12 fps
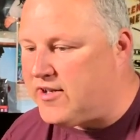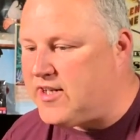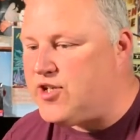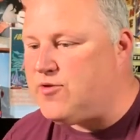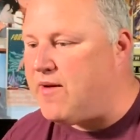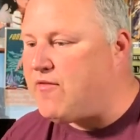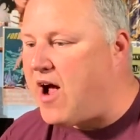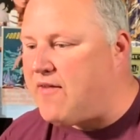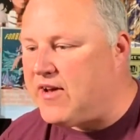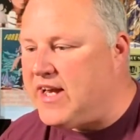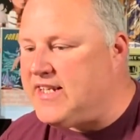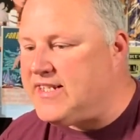Did you ever have
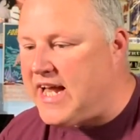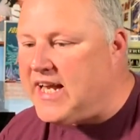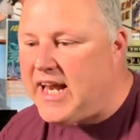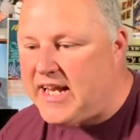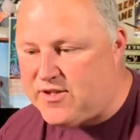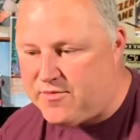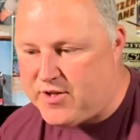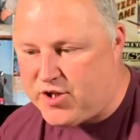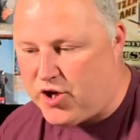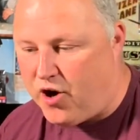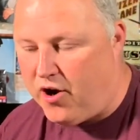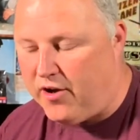any dealings with
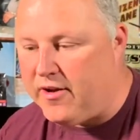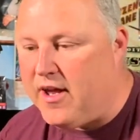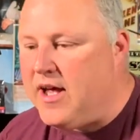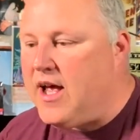John